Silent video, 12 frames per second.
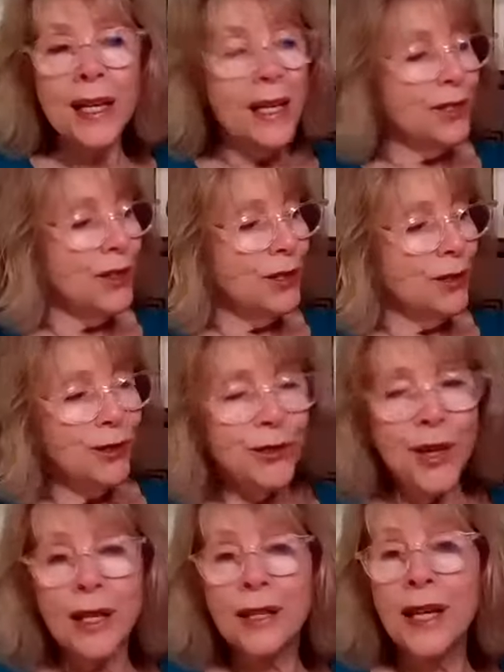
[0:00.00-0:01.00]
is in your
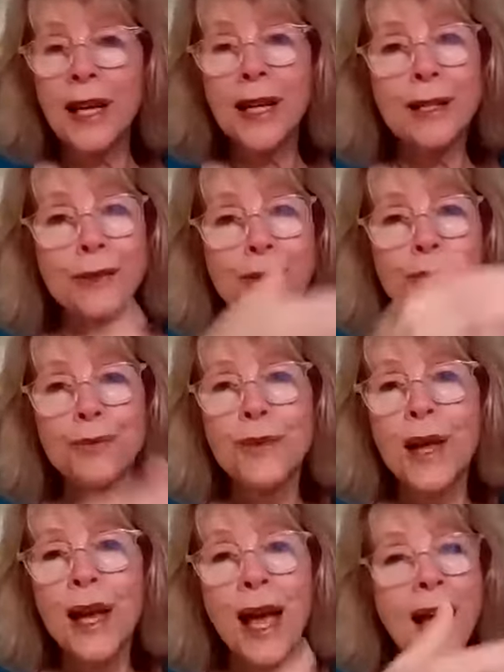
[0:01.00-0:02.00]
second house.
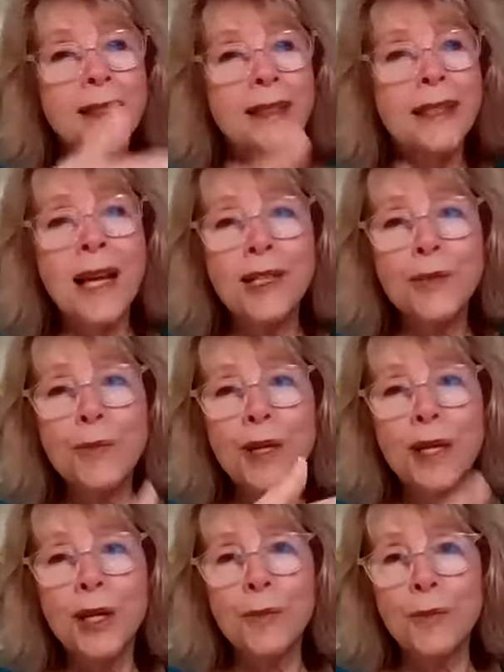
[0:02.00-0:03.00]
And it has
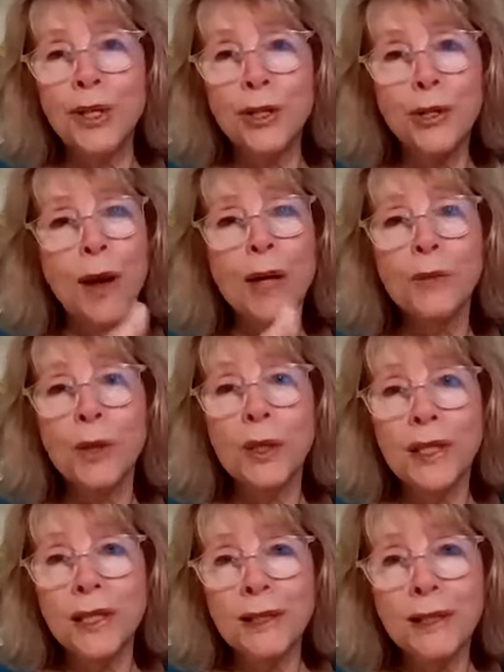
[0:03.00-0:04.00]
been helping you and will
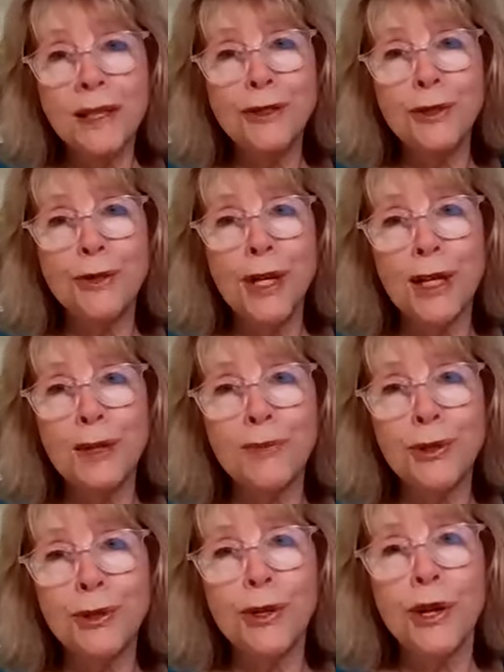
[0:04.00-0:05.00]
continue to help
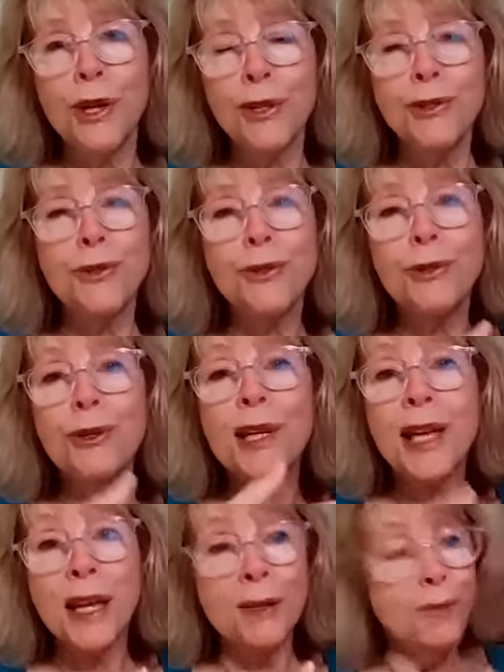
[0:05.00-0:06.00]
you
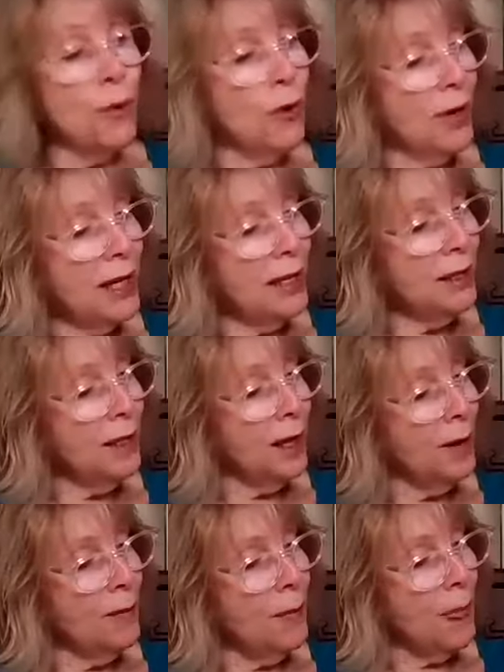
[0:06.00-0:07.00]
create more
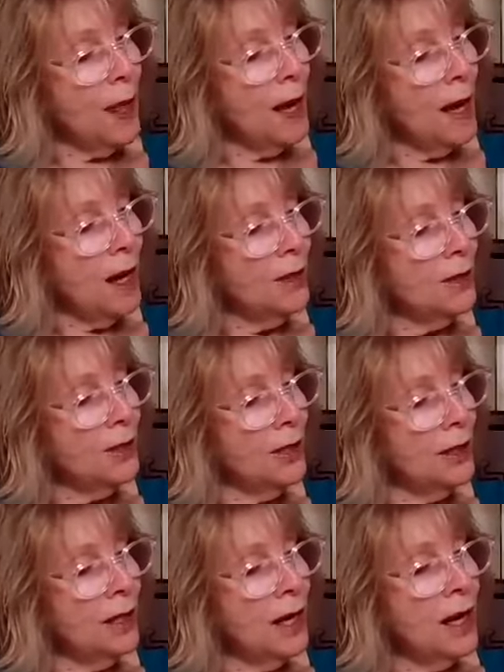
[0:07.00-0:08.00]
income
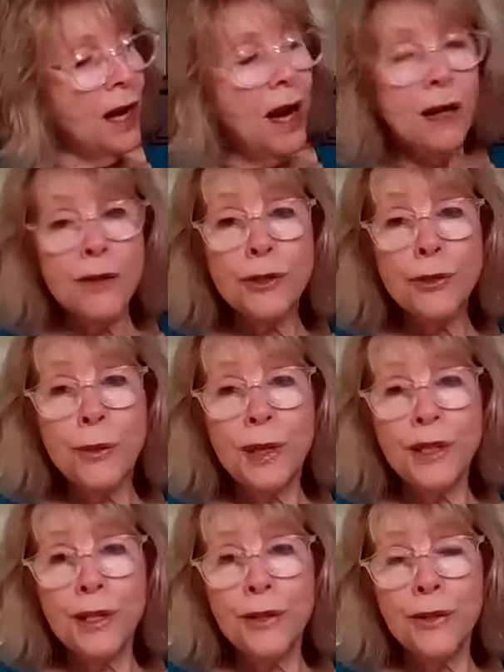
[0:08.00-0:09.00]
until the
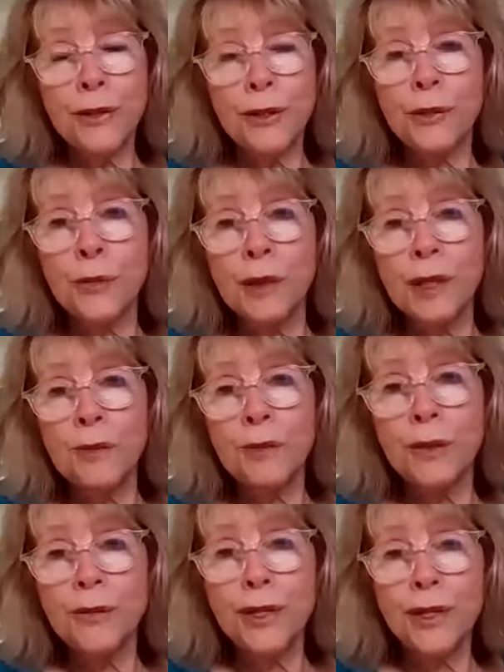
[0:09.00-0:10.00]
23rd, when it
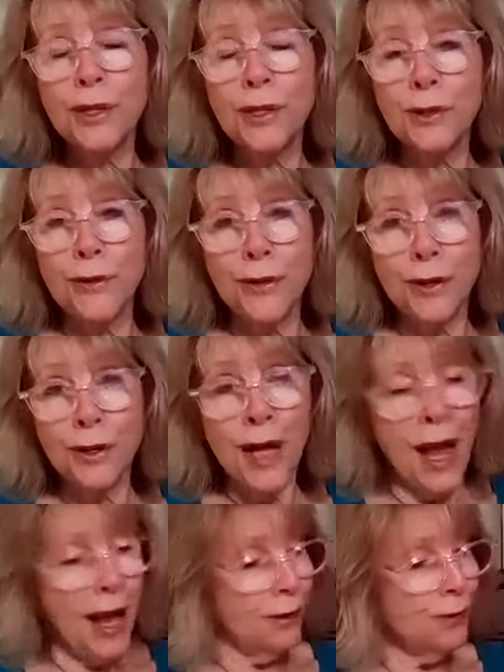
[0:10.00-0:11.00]
moves into your
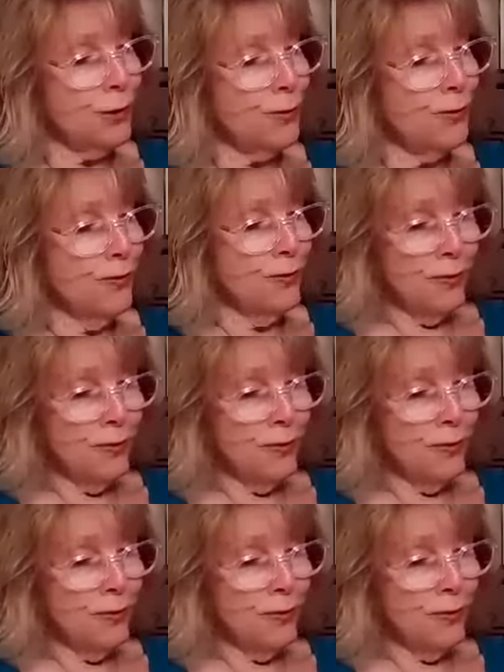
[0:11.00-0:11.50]
third house